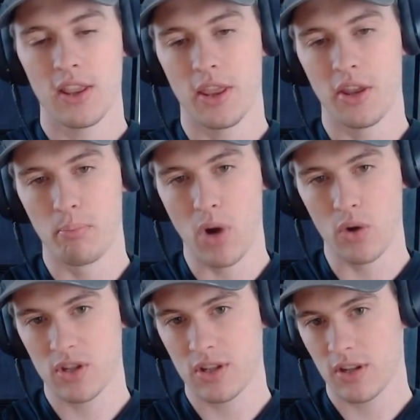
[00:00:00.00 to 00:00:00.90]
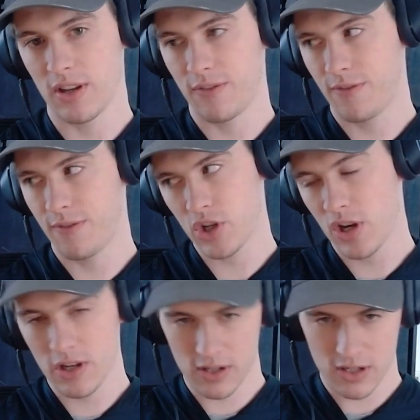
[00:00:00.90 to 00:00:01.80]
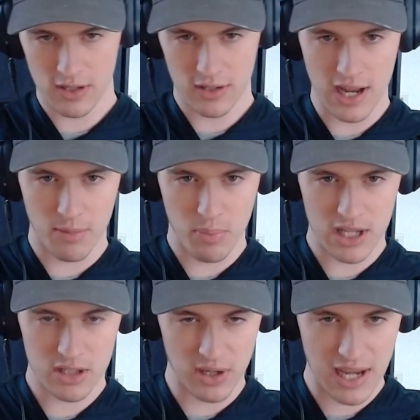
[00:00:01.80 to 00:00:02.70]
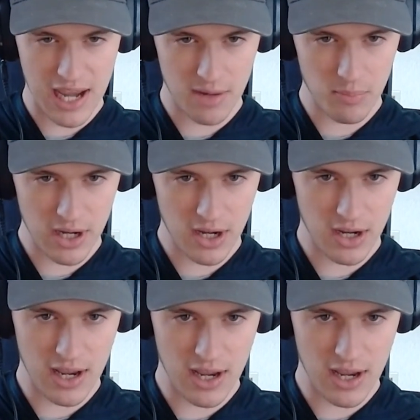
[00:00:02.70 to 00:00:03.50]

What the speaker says: the most efficient that it possibly can be.